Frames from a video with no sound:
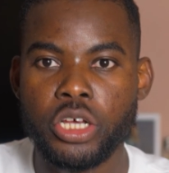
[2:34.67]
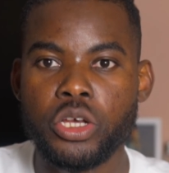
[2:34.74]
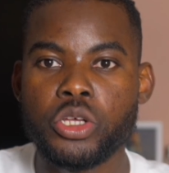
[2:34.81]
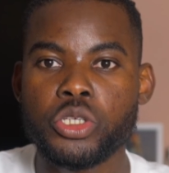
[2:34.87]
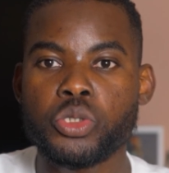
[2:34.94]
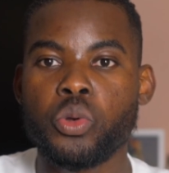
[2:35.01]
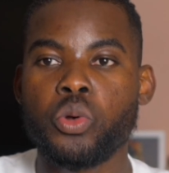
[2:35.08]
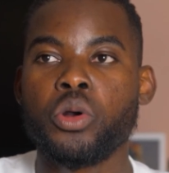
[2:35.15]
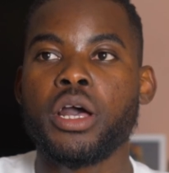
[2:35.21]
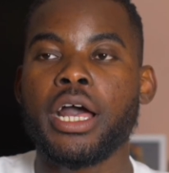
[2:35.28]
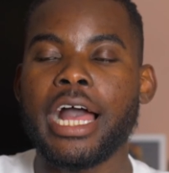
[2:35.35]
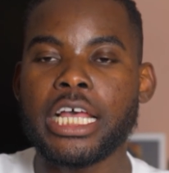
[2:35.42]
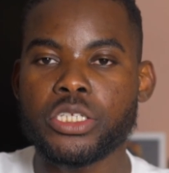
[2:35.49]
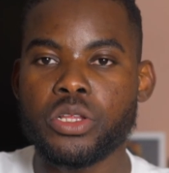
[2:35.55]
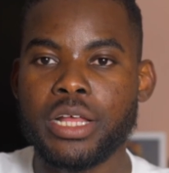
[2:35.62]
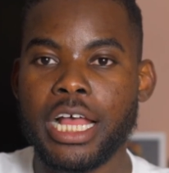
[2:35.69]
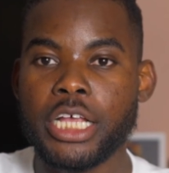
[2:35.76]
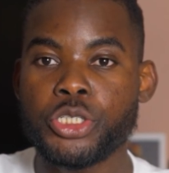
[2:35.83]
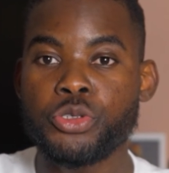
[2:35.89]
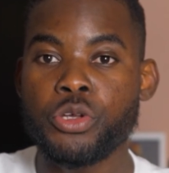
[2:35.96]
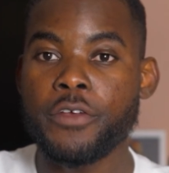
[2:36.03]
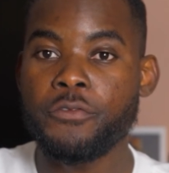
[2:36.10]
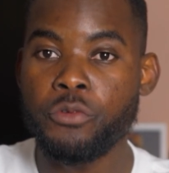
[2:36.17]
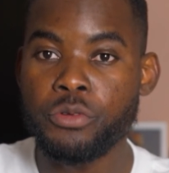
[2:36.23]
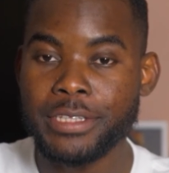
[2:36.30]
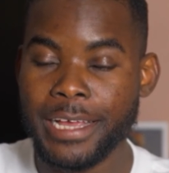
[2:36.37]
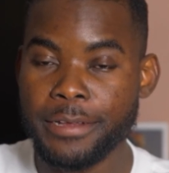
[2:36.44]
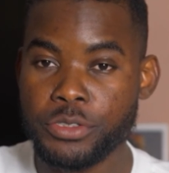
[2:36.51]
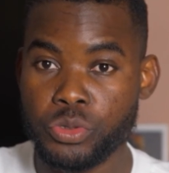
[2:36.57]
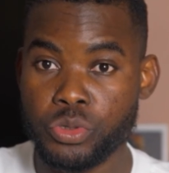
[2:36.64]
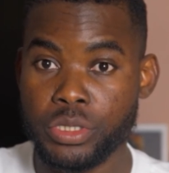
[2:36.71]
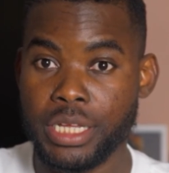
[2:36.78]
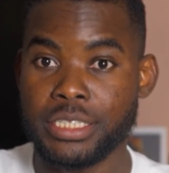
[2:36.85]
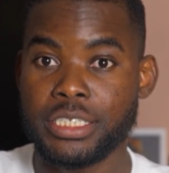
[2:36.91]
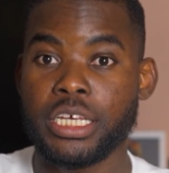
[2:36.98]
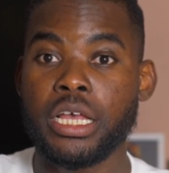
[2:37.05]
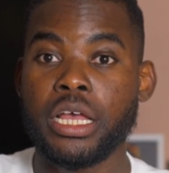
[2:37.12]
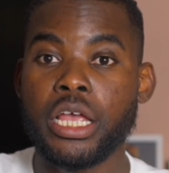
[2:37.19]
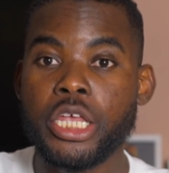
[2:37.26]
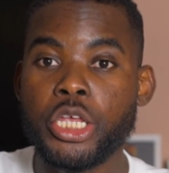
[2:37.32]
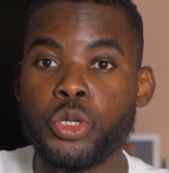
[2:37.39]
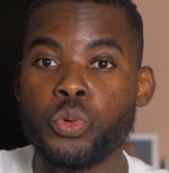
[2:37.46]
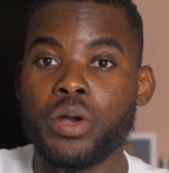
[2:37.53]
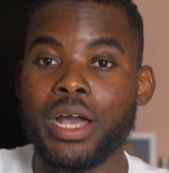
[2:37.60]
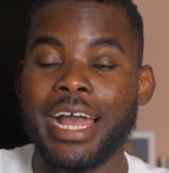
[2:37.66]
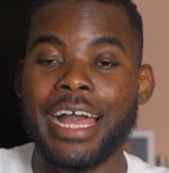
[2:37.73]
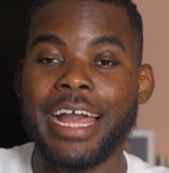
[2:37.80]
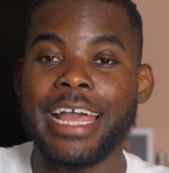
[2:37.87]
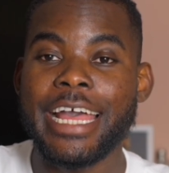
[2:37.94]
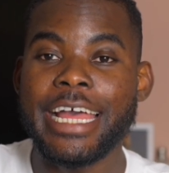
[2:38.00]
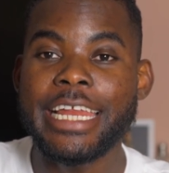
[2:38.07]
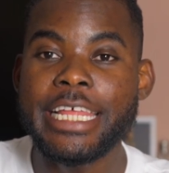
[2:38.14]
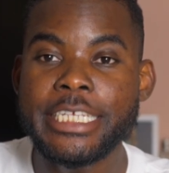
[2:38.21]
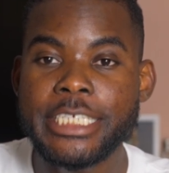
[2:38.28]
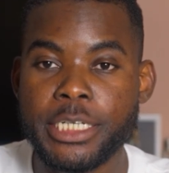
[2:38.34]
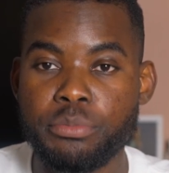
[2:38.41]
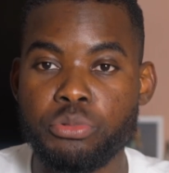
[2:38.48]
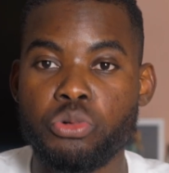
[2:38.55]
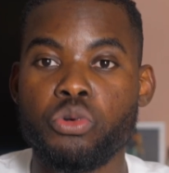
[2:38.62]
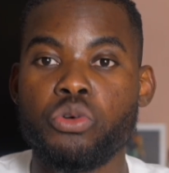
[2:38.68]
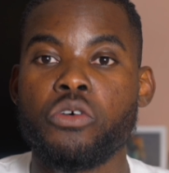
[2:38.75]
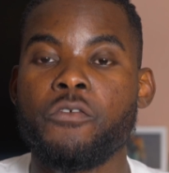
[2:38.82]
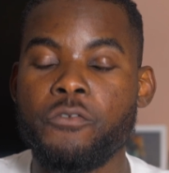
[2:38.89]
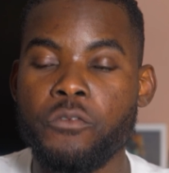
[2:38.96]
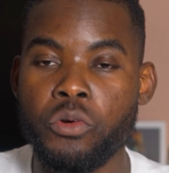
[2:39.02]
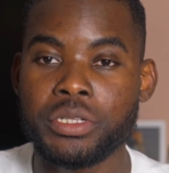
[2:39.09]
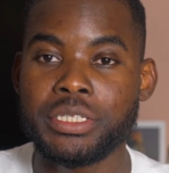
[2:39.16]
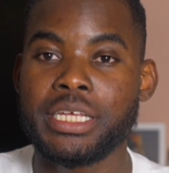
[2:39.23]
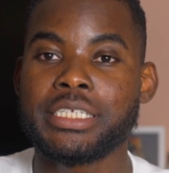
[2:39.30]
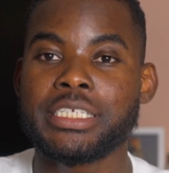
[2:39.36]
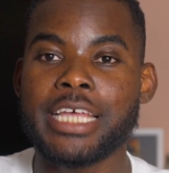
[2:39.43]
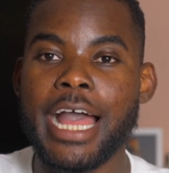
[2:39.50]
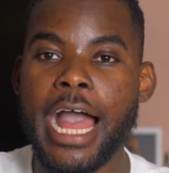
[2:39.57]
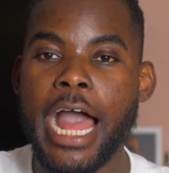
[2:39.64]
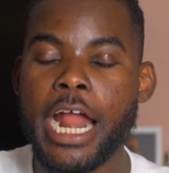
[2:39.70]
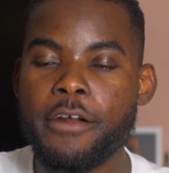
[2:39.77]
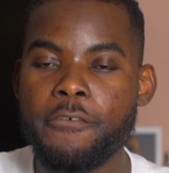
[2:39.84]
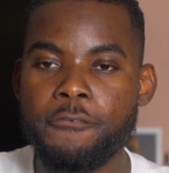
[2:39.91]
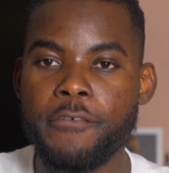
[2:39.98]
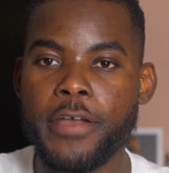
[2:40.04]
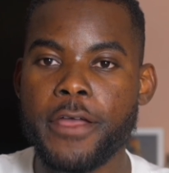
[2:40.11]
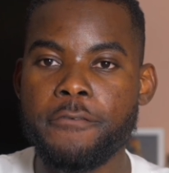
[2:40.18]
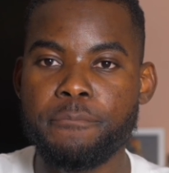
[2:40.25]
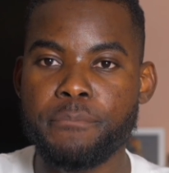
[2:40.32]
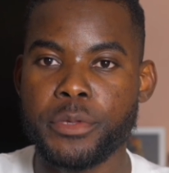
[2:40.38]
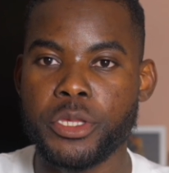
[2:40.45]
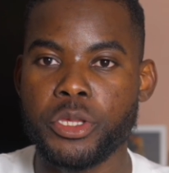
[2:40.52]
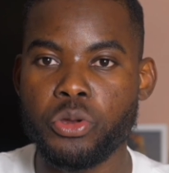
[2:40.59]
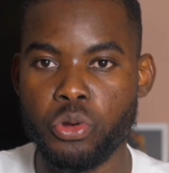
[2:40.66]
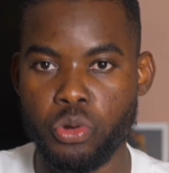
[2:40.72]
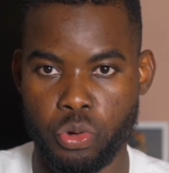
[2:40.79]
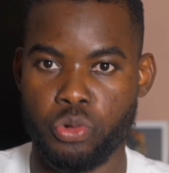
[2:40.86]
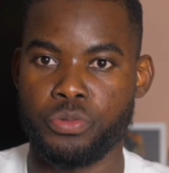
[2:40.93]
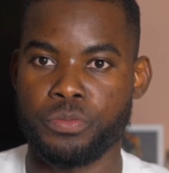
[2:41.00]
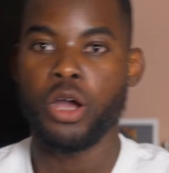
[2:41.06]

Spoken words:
So as long as you're a full-time student, you are eligible for this RVPO.